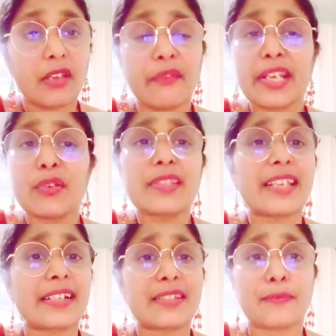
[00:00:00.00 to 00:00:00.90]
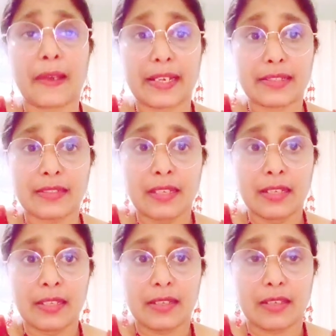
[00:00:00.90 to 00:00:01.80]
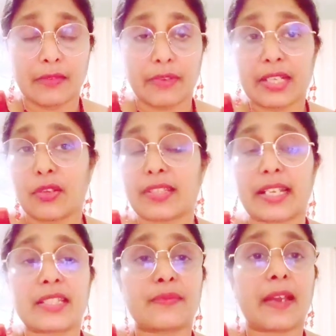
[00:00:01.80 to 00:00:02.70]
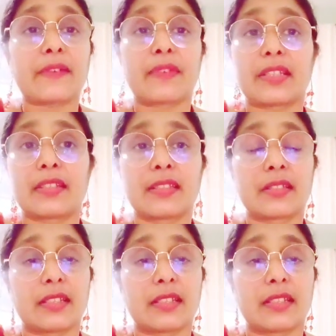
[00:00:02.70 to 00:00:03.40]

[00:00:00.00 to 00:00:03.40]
where you're satisfied with